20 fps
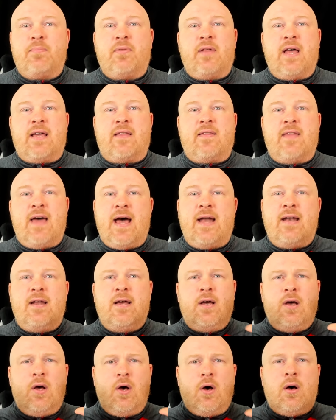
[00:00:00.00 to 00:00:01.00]
like that
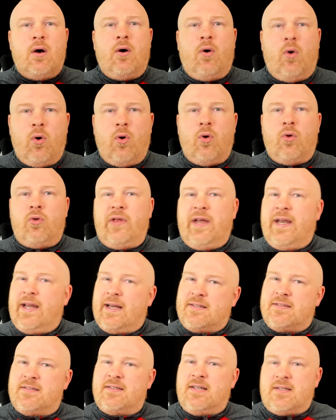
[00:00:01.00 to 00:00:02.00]
hole in
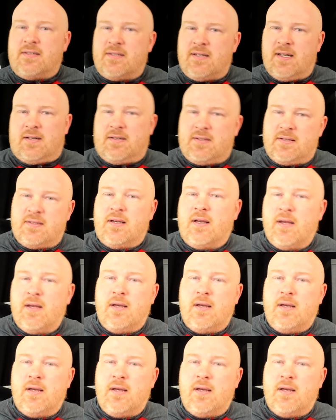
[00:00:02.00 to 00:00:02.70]
existence.